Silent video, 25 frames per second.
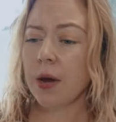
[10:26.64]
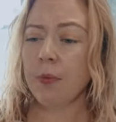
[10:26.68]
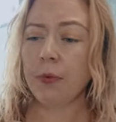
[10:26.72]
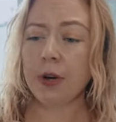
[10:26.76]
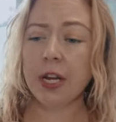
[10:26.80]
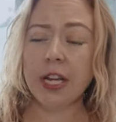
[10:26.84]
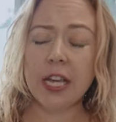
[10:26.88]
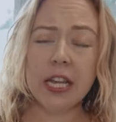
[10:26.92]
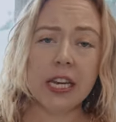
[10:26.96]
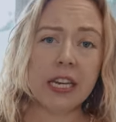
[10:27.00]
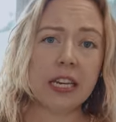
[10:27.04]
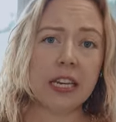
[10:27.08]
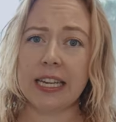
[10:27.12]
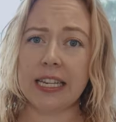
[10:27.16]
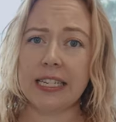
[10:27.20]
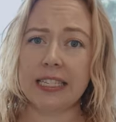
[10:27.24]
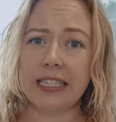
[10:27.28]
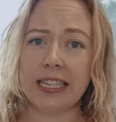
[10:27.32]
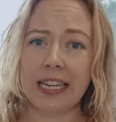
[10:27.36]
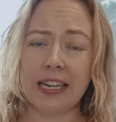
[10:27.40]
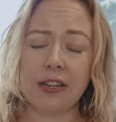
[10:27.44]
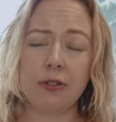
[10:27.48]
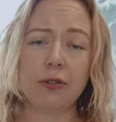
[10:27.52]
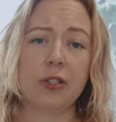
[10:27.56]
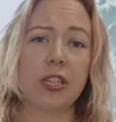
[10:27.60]
We can
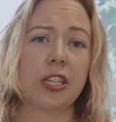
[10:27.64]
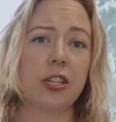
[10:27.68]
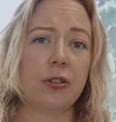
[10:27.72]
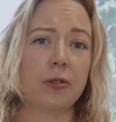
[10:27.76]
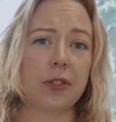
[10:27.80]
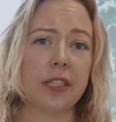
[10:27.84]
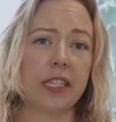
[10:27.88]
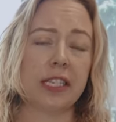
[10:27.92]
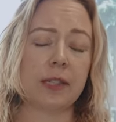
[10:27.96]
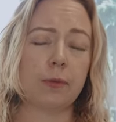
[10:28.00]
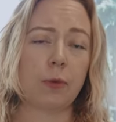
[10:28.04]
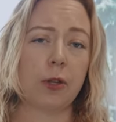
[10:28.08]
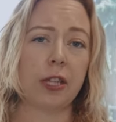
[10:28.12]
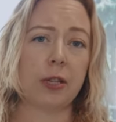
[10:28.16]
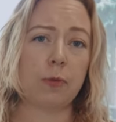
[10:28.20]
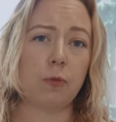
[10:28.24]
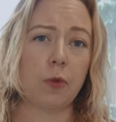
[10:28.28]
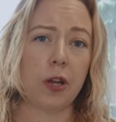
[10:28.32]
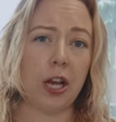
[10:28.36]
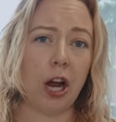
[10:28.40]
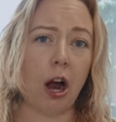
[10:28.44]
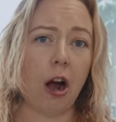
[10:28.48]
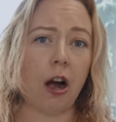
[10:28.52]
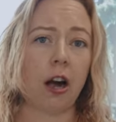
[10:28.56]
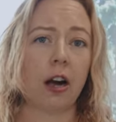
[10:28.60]
continue to use this when
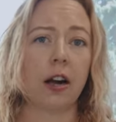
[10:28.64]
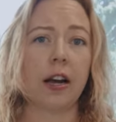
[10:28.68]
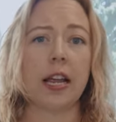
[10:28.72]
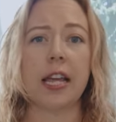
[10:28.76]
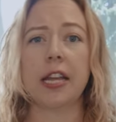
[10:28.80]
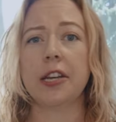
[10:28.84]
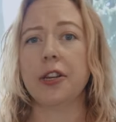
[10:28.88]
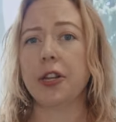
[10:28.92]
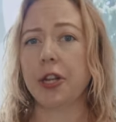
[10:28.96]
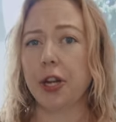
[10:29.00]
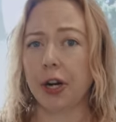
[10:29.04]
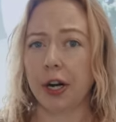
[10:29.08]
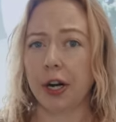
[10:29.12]
we are in